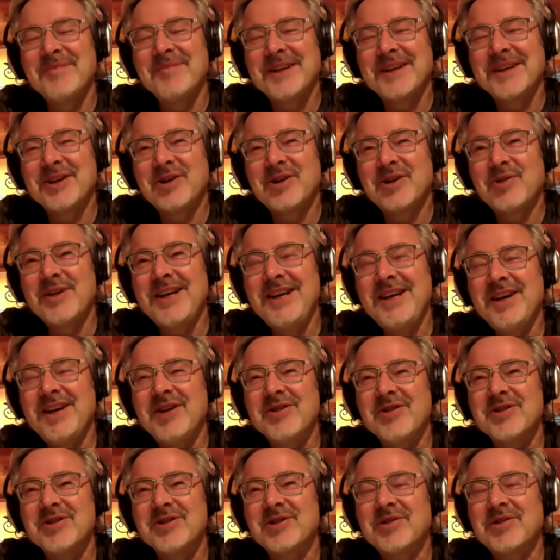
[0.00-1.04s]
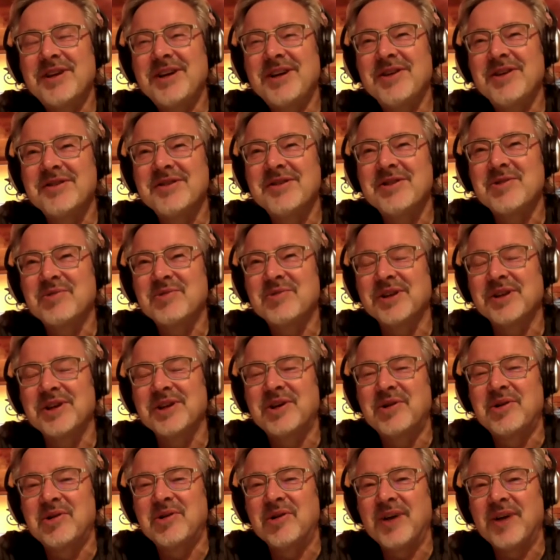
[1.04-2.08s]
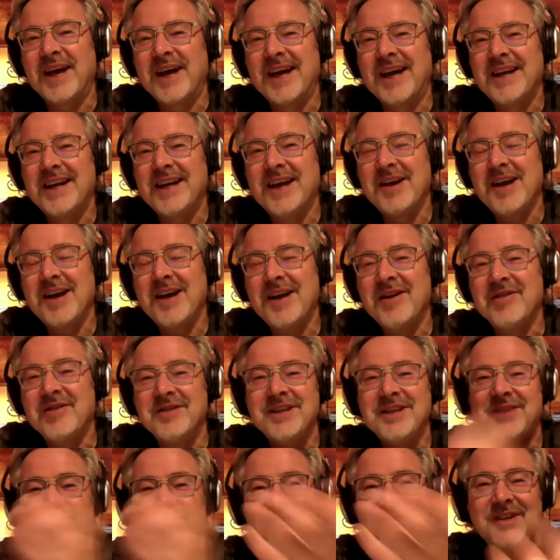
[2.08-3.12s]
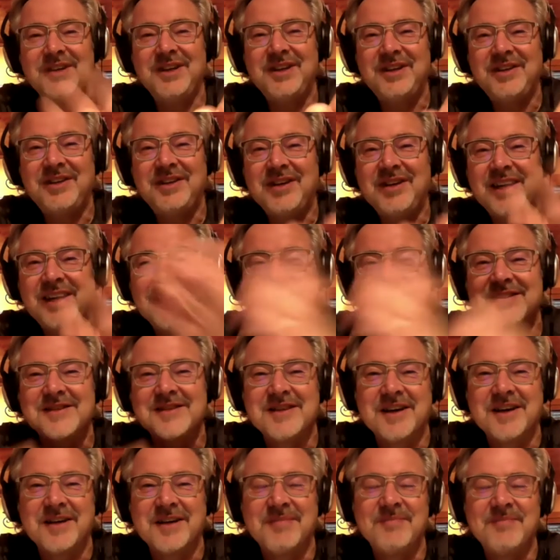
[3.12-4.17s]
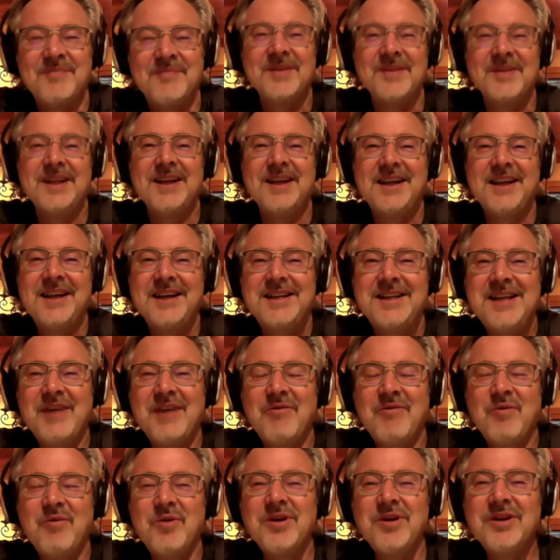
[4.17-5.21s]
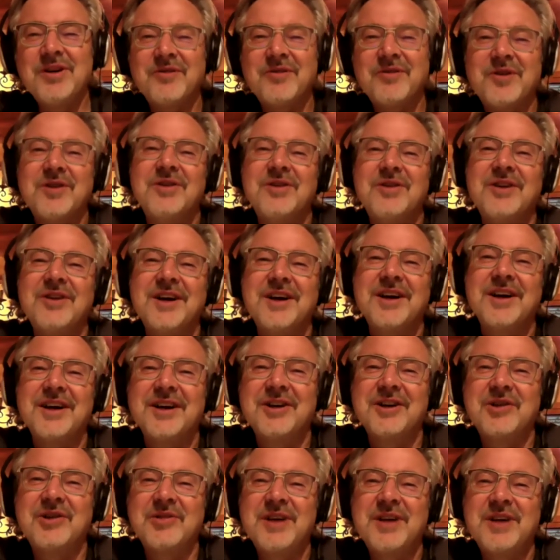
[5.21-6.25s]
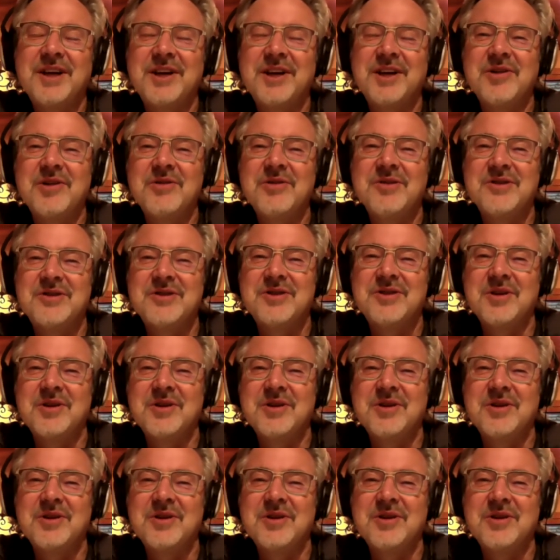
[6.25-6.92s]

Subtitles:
Green Coast is really cool. And I don't know, Dev, you guys Dev worked for Green Coast. So